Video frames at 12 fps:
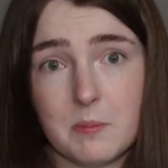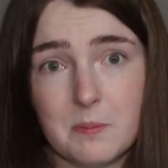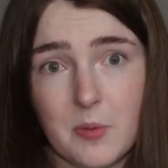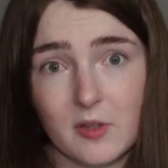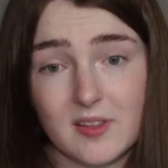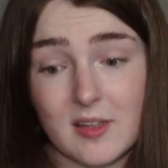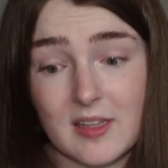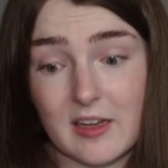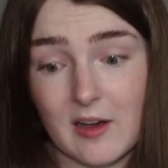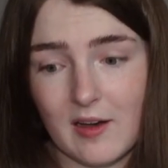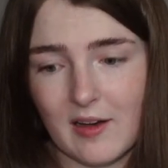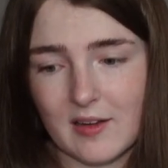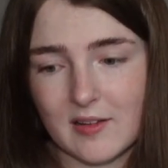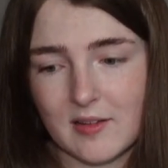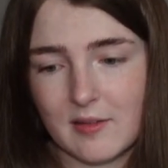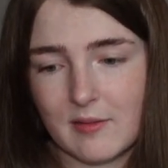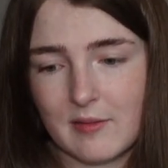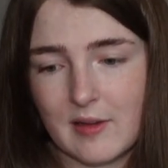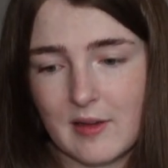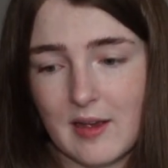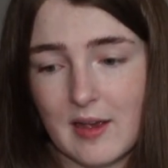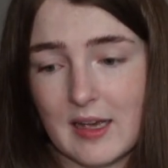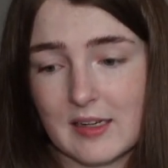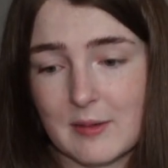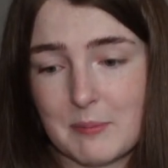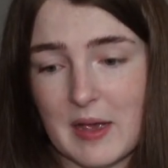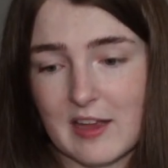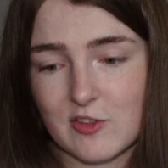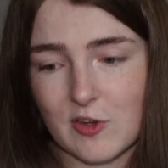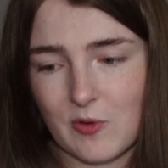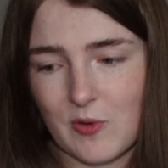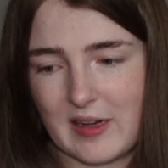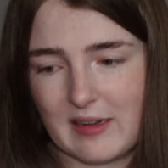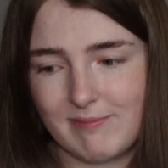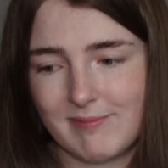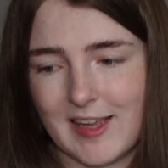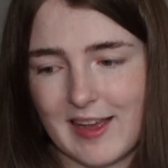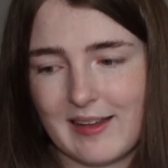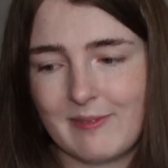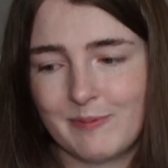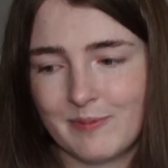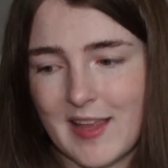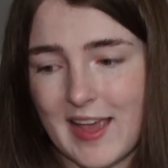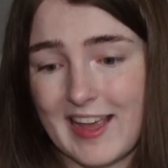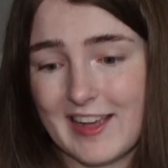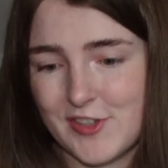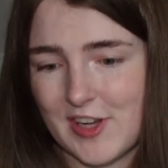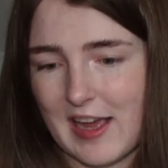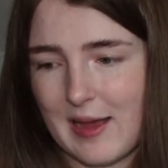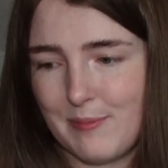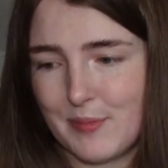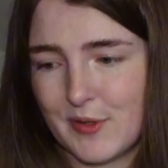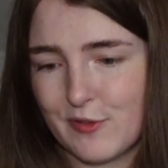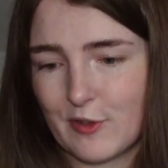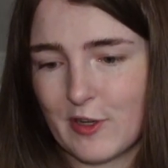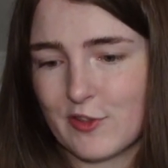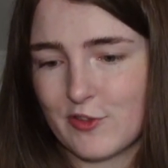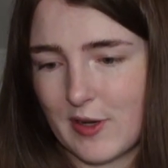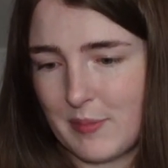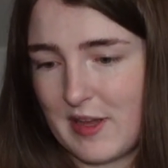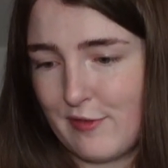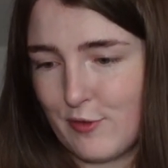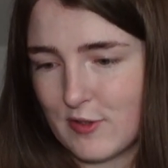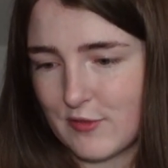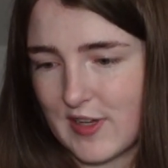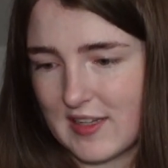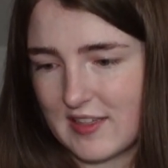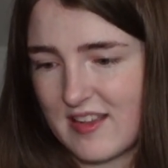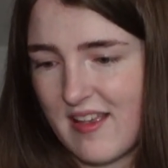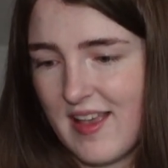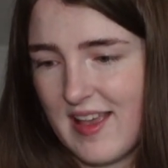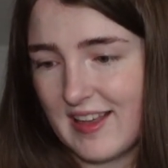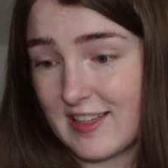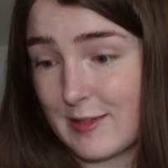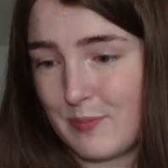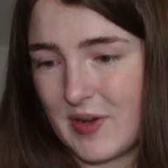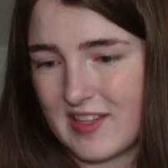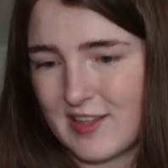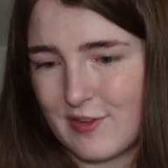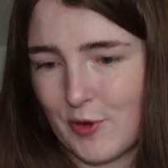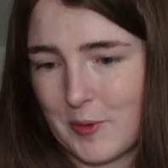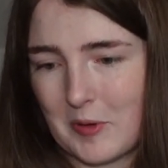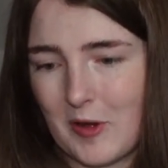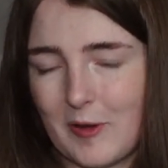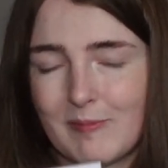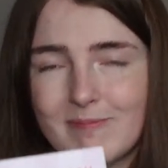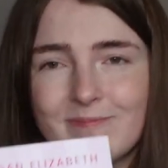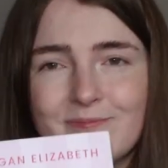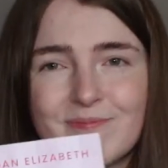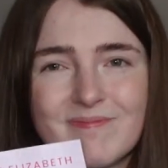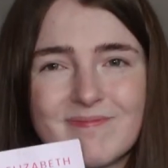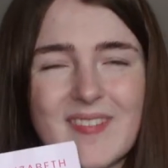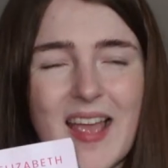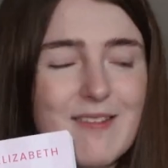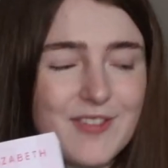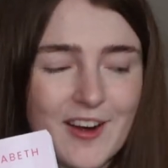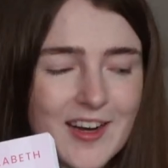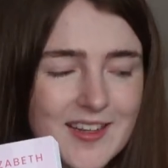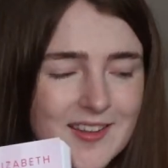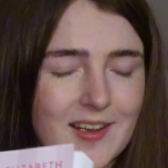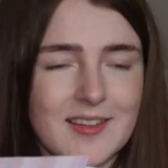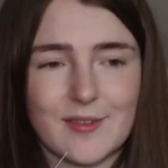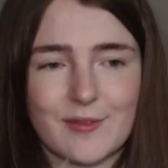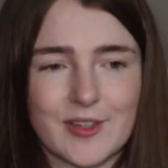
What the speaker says: bodyguard and a pageant queen? Yeah. Age gap, road trip, he falls first, a spicy rom-com. Very excited for